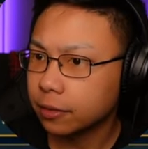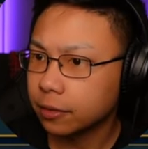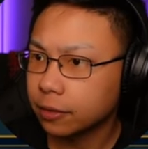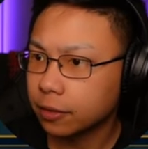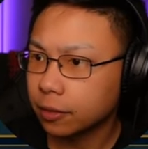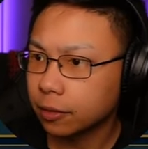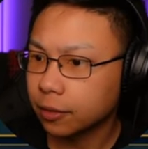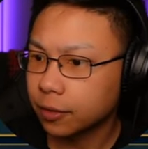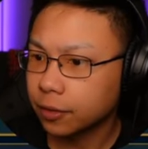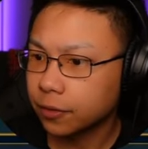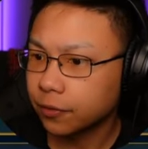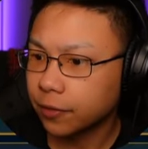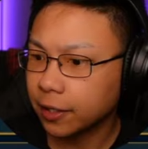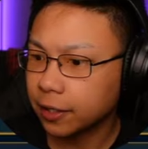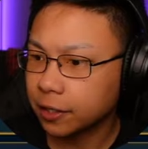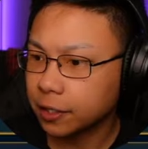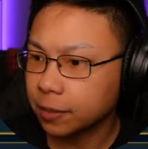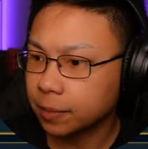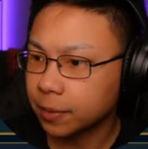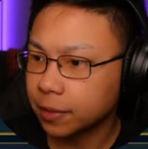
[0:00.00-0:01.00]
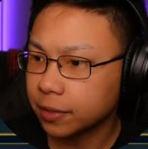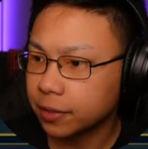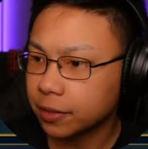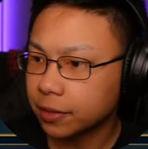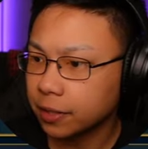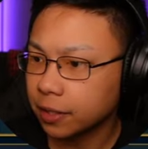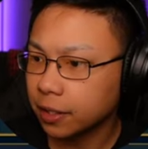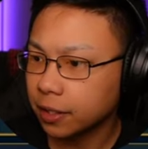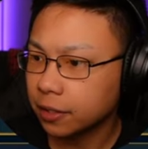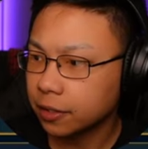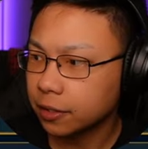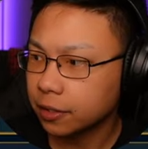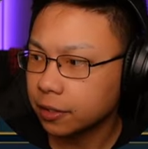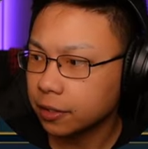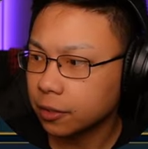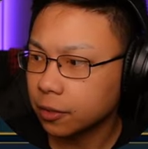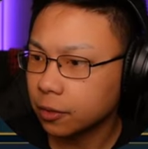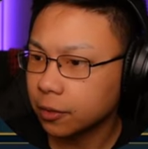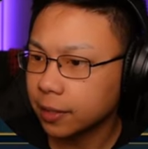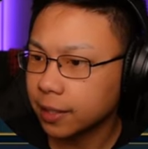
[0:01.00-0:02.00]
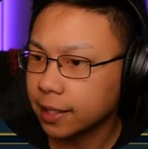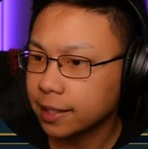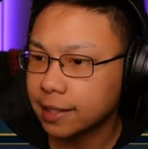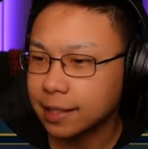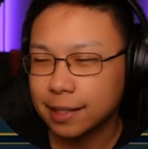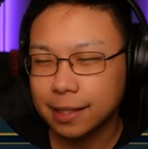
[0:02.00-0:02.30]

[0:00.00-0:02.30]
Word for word: So let's find a spirit stage. Let's go against